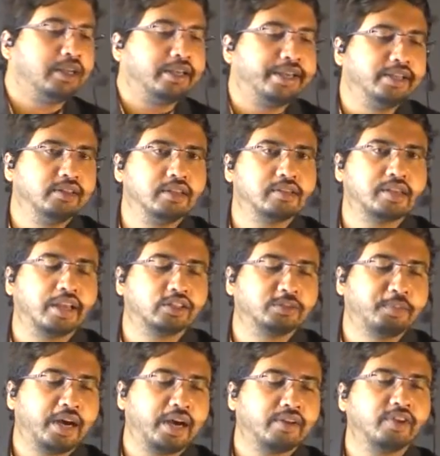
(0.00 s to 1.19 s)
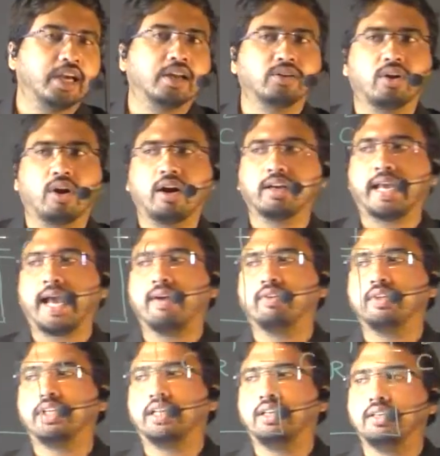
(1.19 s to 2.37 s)
In this h bar, we are not
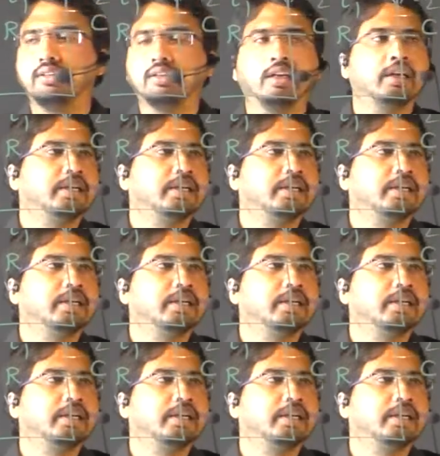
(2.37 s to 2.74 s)
having any